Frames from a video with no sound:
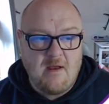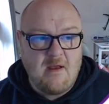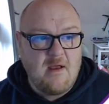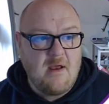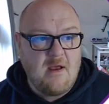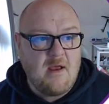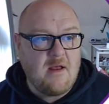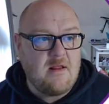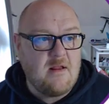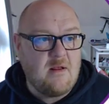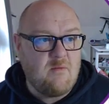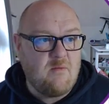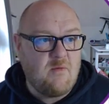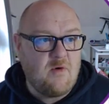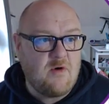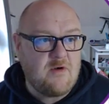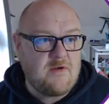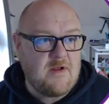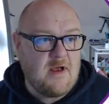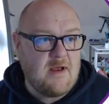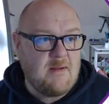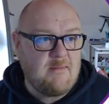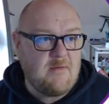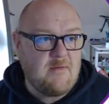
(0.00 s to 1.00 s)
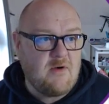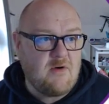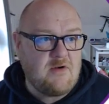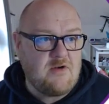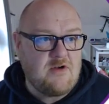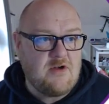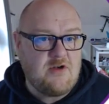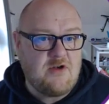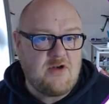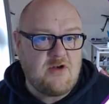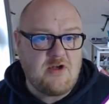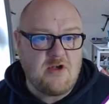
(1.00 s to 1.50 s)
And then what I'm going
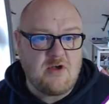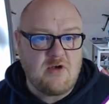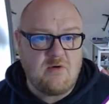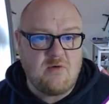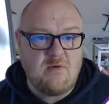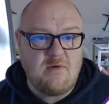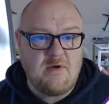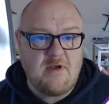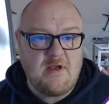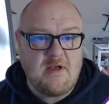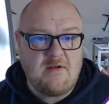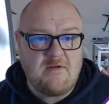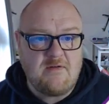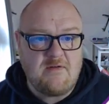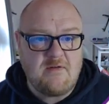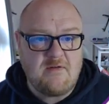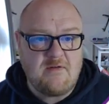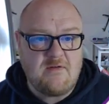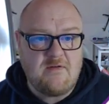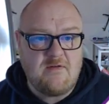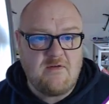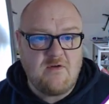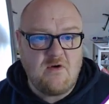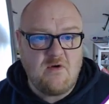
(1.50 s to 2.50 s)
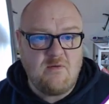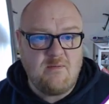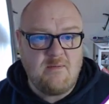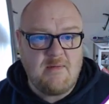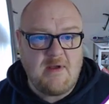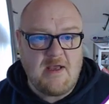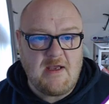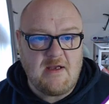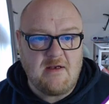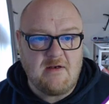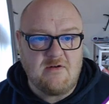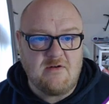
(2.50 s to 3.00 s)
to do is zoom
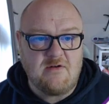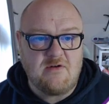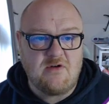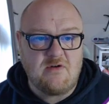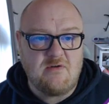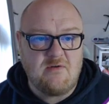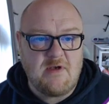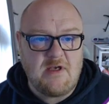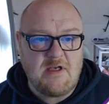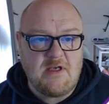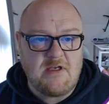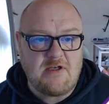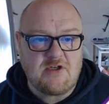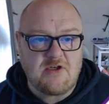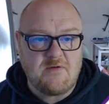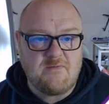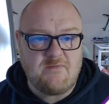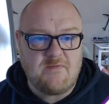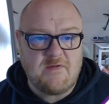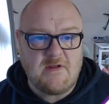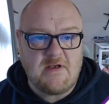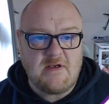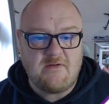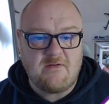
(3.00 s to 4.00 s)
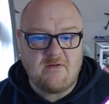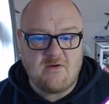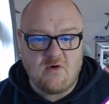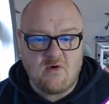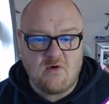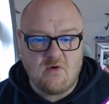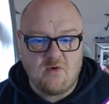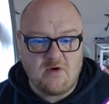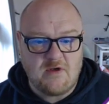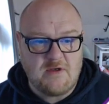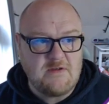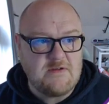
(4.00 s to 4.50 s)
in to each of these
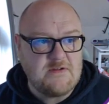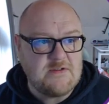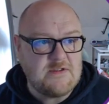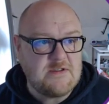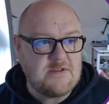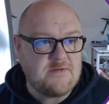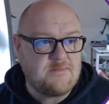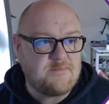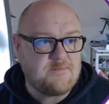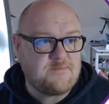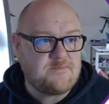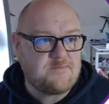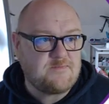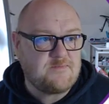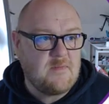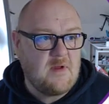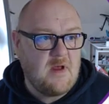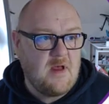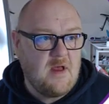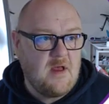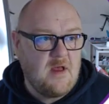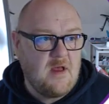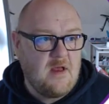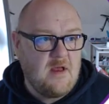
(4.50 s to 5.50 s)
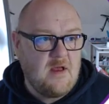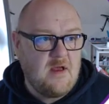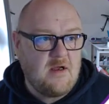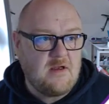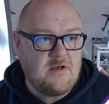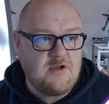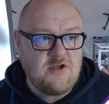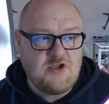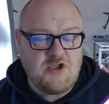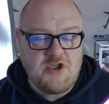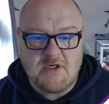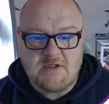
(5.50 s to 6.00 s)
corners
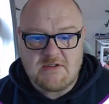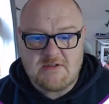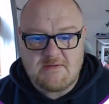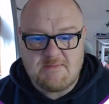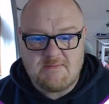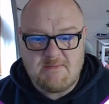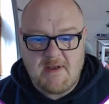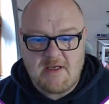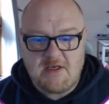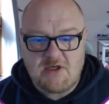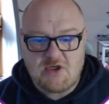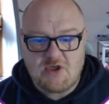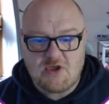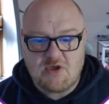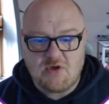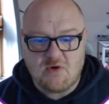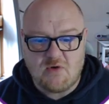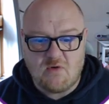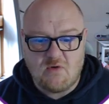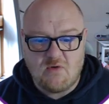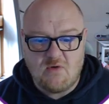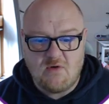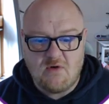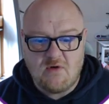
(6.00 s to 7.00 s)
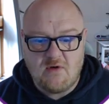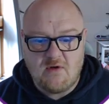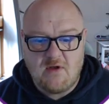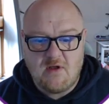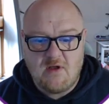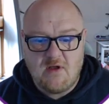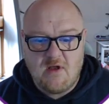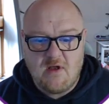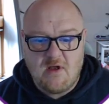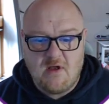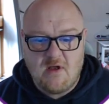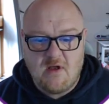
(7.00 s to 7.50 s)
and just make sure
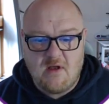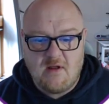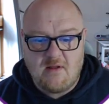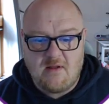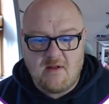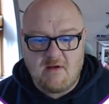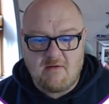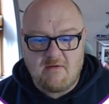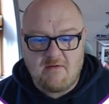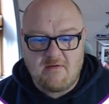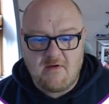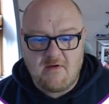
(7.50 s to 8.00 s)
there is